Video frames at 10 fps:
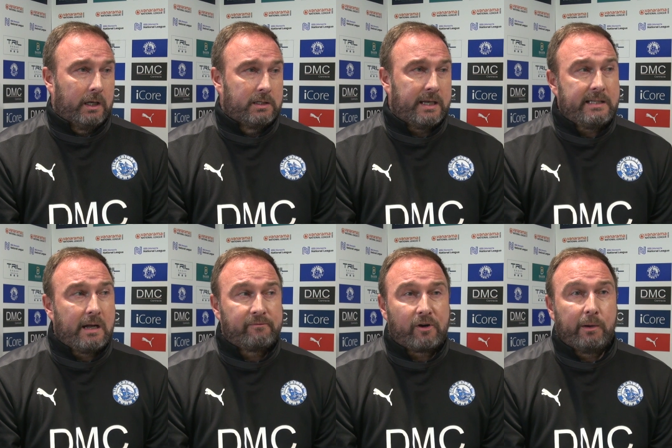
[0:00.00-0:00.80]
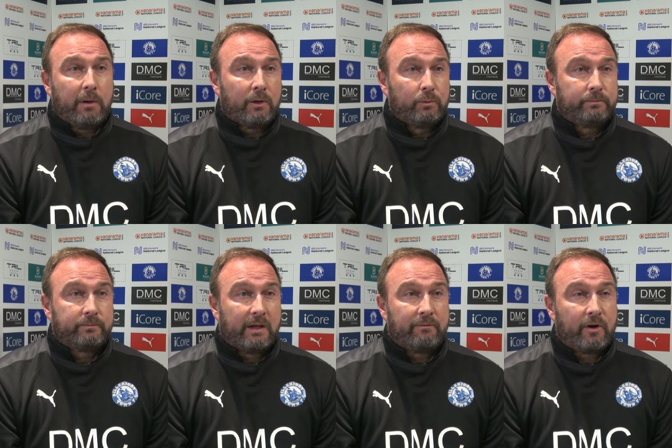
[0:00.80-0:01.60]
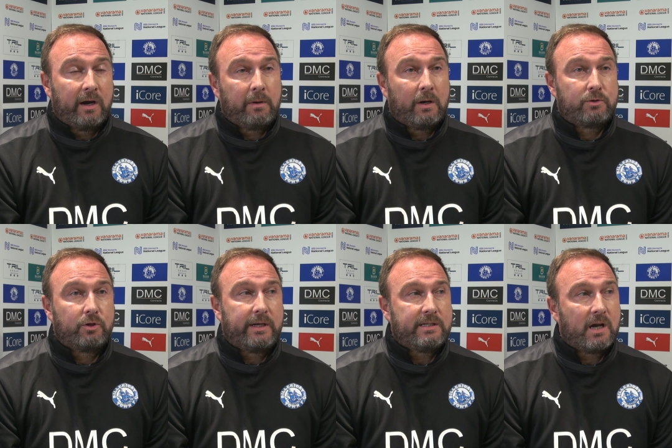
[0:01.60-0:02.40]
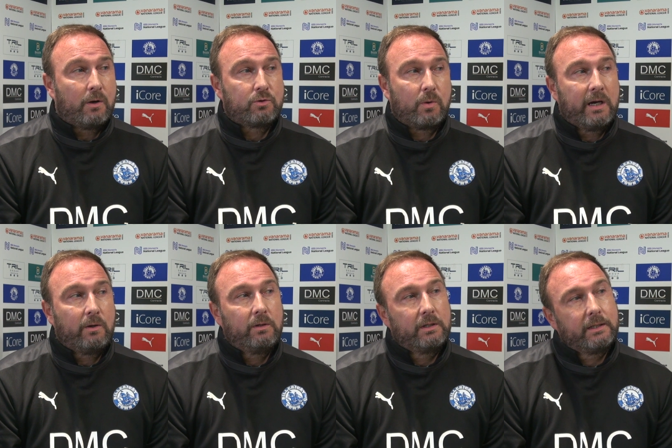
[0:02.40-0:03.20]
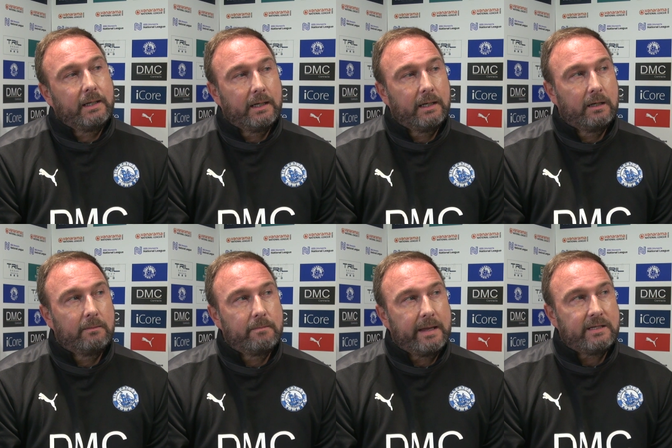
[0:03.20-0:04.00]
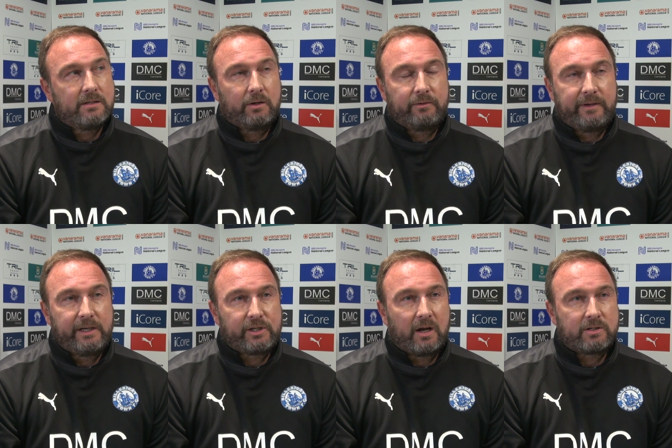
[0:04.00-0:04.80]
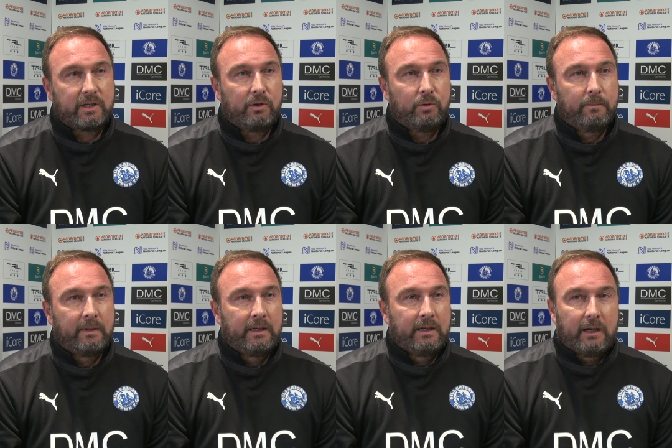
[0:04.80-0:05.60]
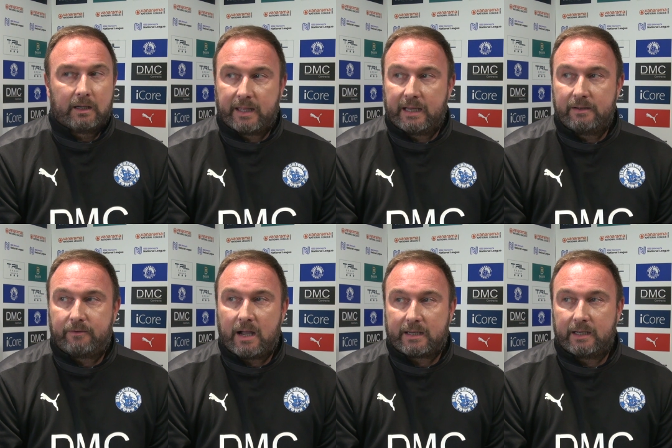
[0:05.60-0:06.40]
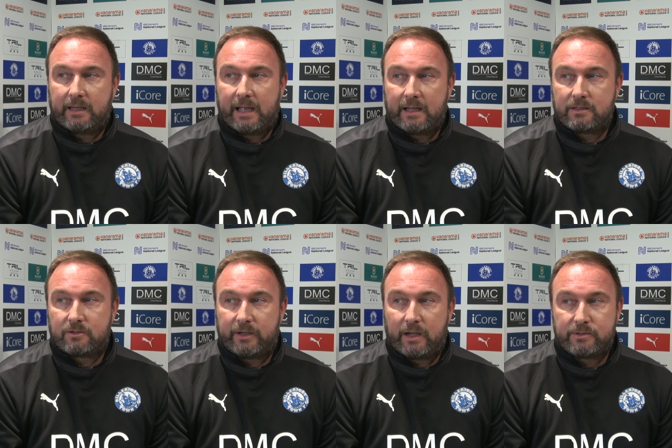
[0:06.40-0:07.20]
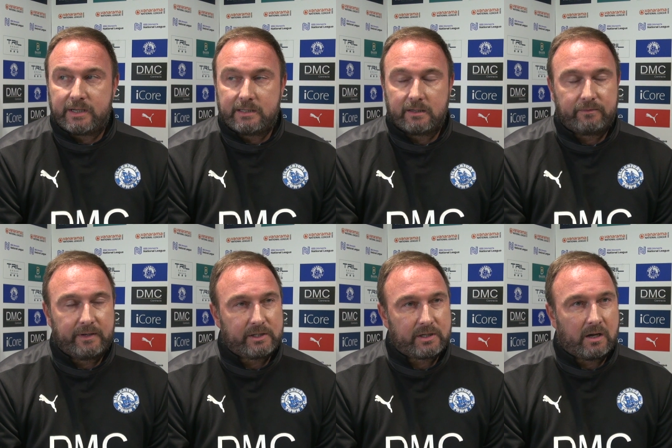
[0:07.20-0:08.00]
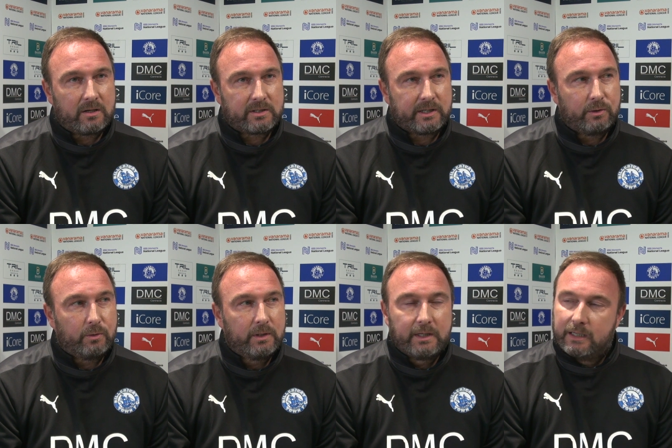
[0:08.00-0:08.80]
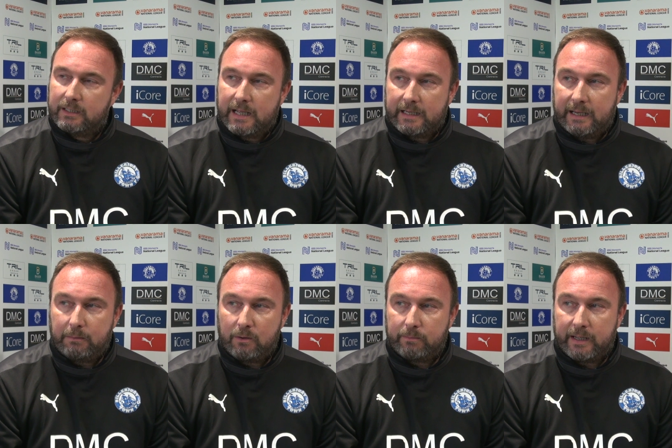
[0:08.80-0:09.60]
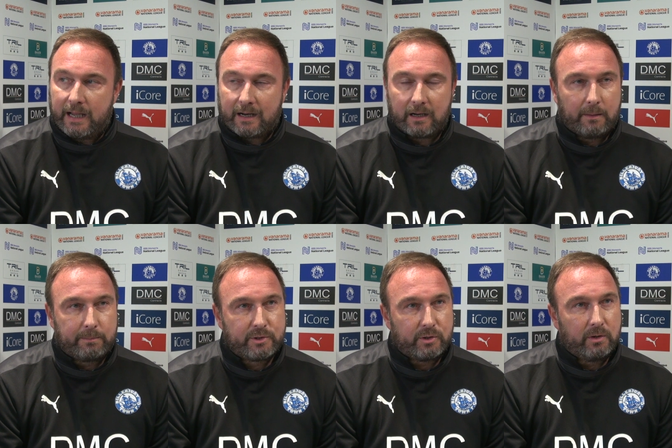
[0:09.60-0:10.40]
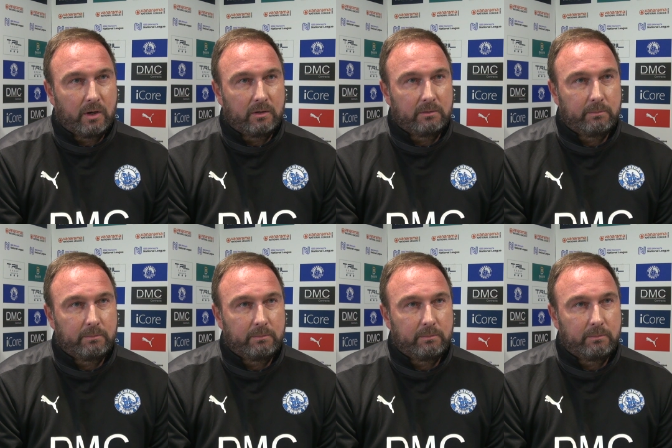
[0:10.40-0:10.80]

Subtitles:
T done very well, took his goals well. He's not the finished article. I think if I can get Toyosi to the finished article, then he won't be at our club too long.